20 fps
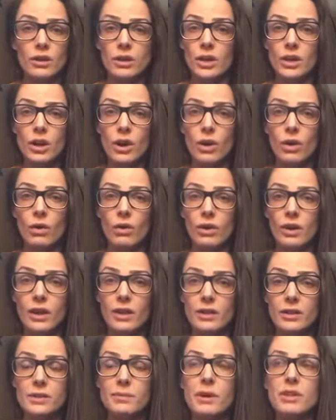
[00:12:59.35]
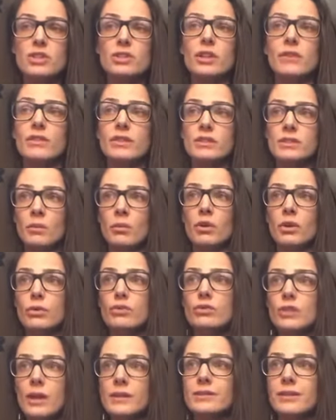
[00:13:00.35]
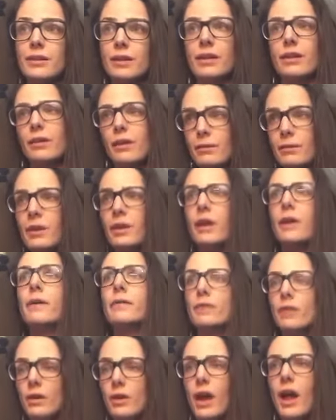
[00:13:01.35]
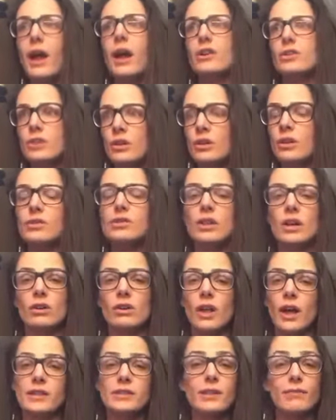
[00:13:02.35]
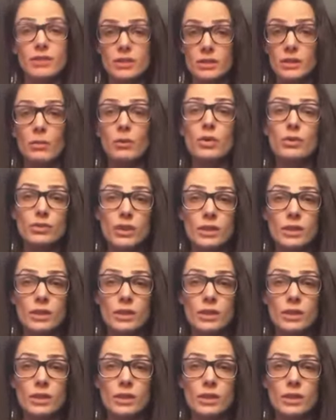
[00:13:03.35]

you know, especially if it's someone who doesn't, I mean, I shouldn't generalize, if it's someone who